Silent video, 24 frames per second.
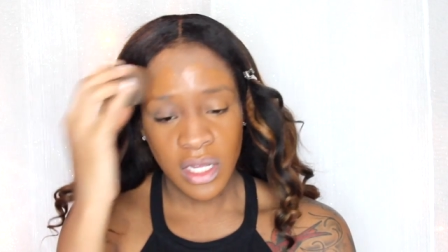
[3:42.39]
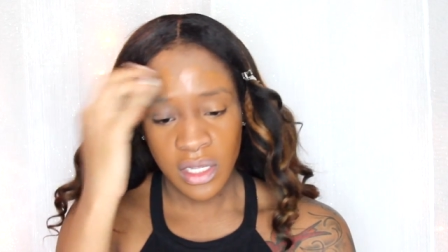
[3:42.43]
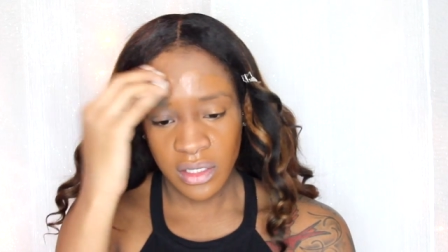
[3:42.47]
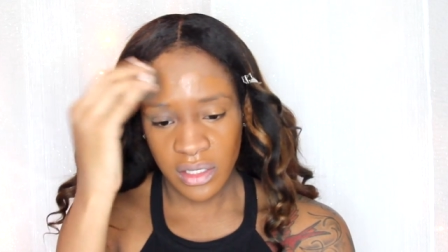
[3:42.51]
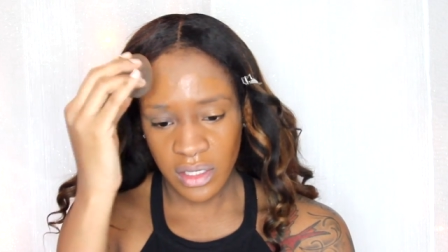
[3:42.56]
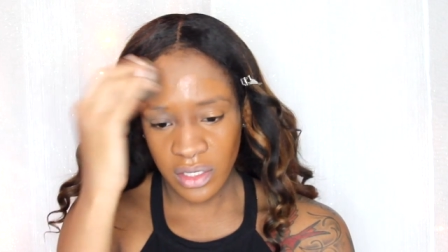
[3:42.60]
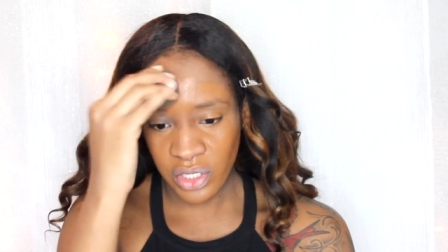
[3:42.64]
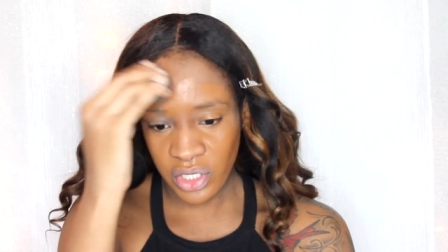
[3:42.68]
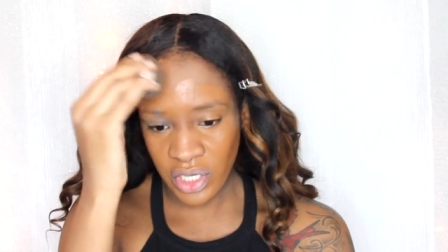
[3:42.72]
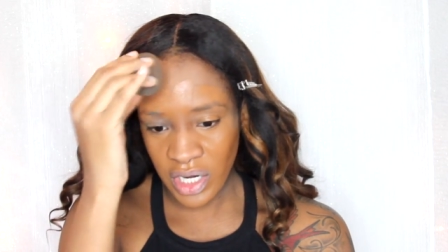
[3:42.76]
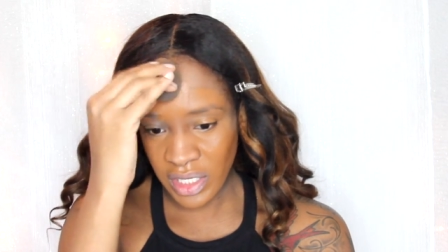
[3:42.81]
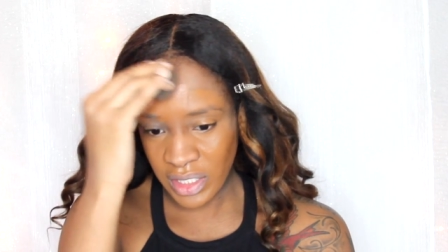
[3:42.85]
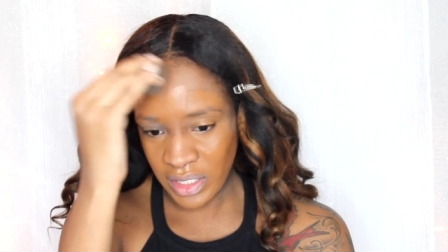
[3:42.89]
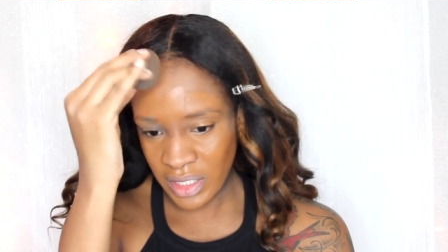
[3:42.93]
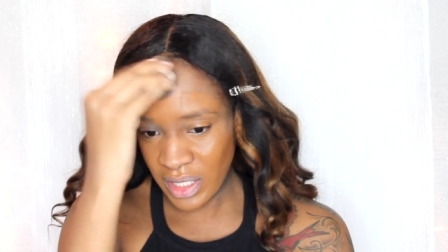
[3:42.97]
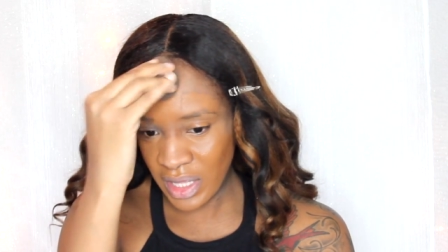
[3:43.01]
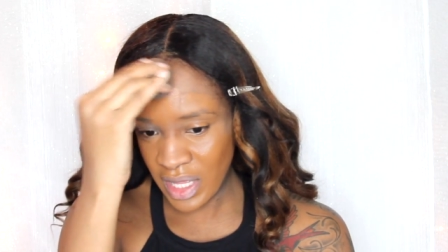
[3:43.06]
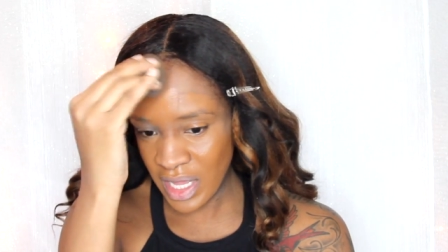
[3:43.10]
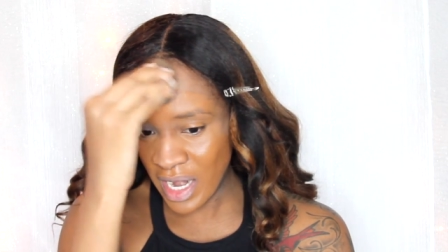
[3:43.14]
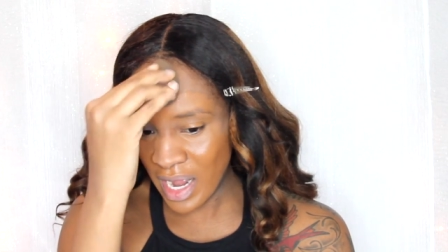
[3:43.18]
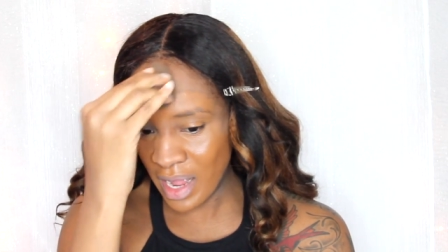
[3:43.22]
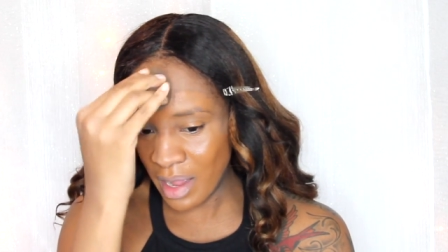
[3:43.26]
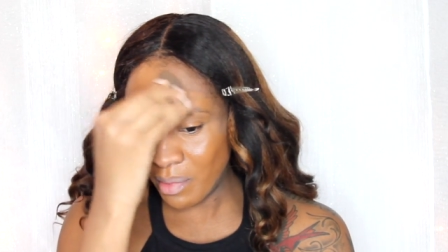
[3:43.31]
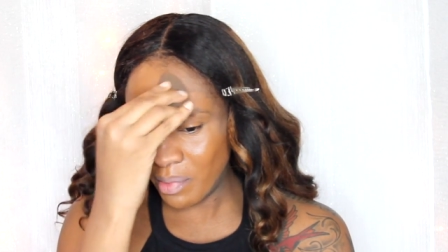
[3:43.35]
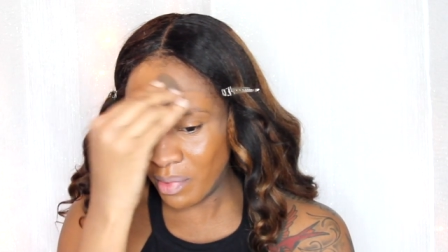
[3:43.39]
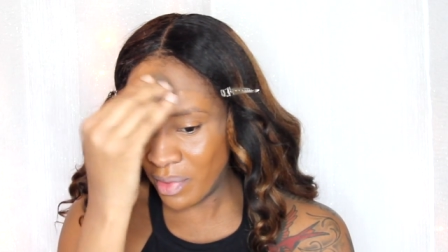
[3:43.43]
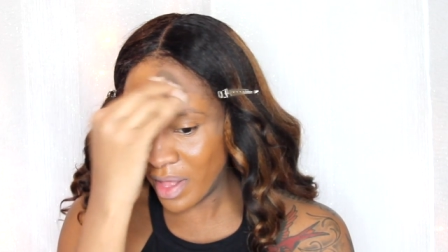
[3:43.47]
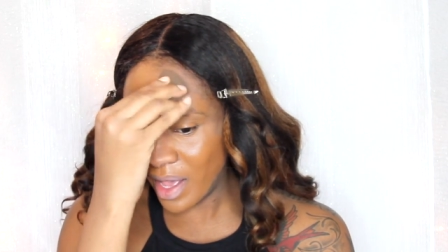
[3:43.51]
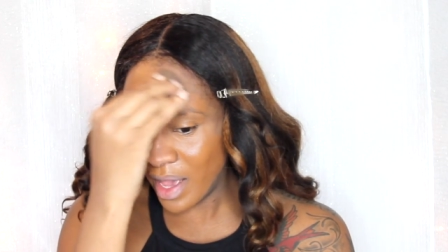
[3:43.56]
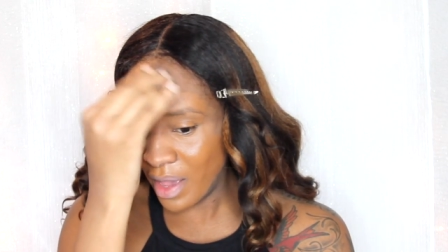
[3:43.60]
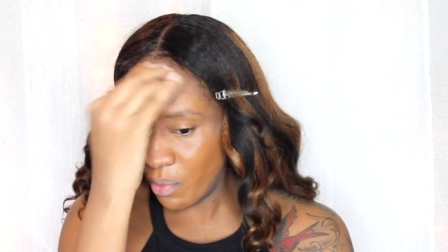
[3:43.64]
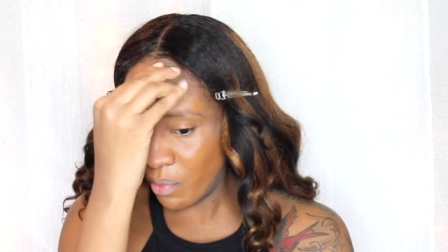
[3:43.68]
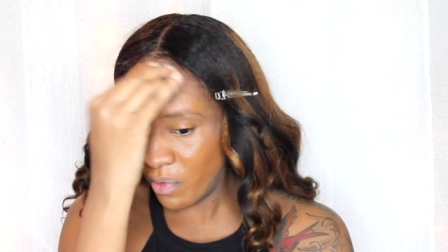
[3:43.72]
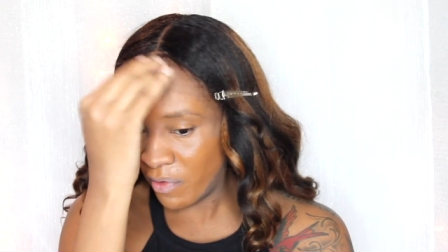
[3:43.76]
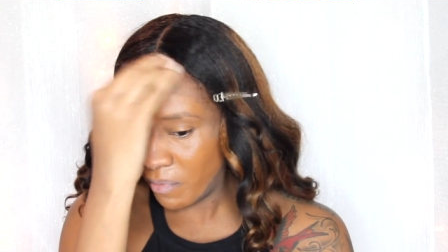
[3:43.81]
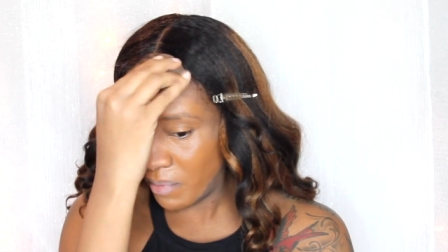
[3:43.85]
suggested that I
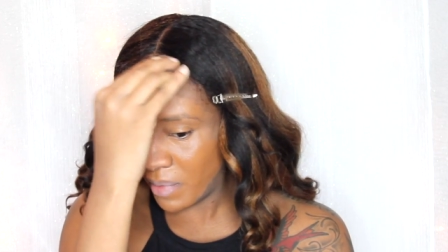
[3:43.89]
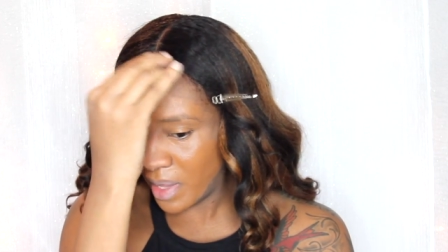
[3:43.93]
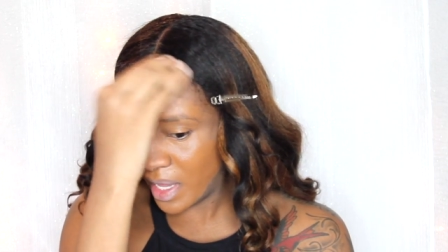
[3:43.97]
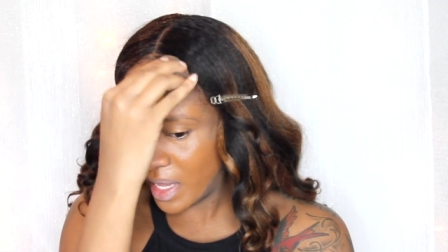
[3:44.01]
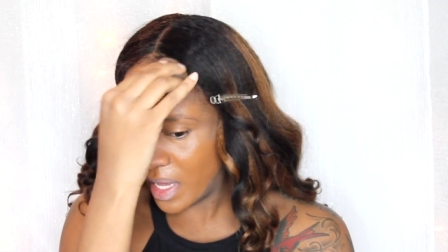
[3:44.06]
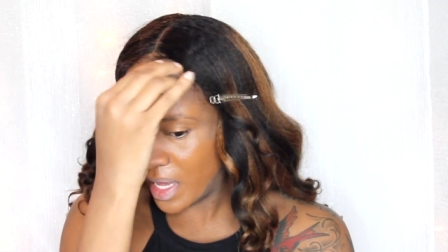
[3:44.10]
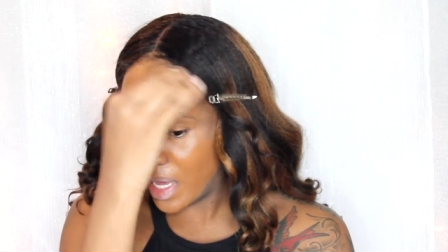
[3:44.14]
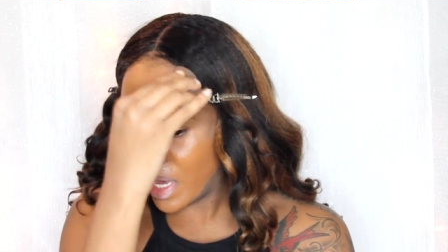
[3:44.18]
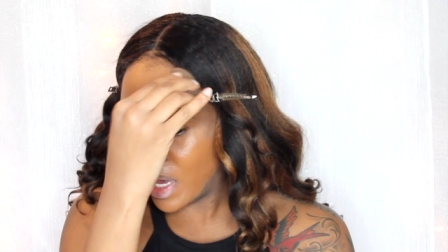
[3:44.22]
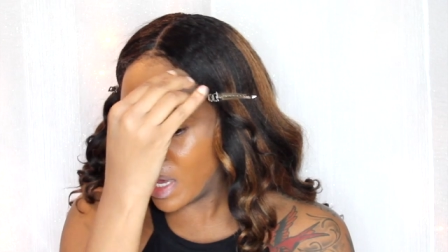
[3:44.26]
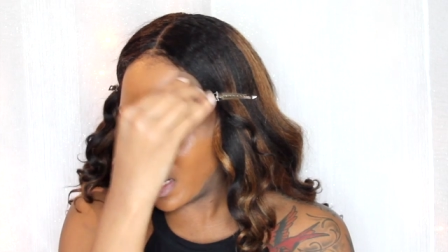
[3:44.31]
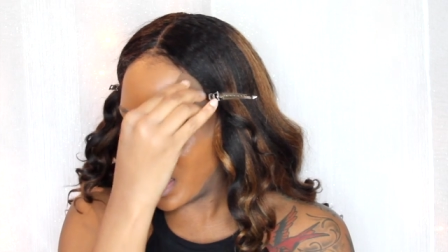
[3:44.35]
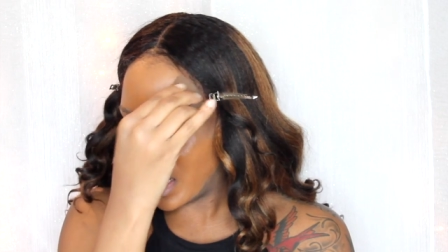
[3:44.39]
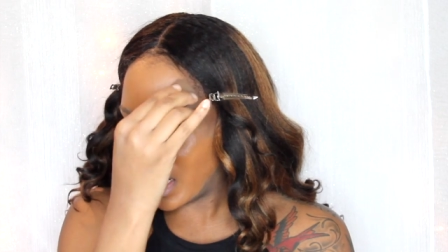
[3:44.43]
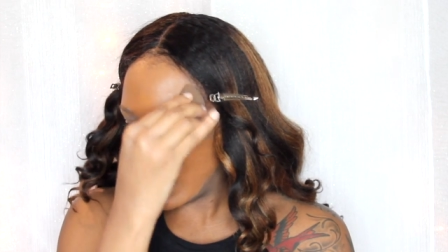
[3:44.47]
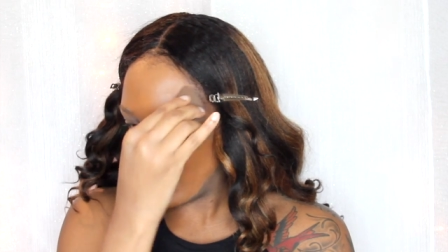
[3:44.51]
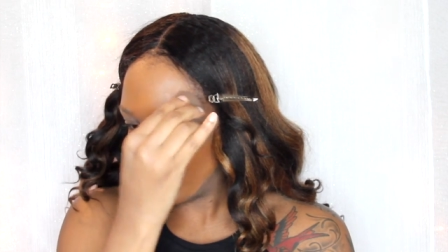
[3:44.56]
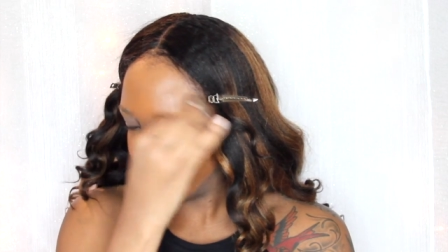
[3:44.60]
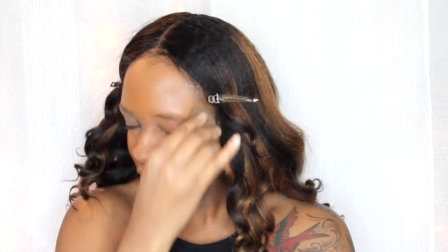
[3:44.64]
apply it with my hand and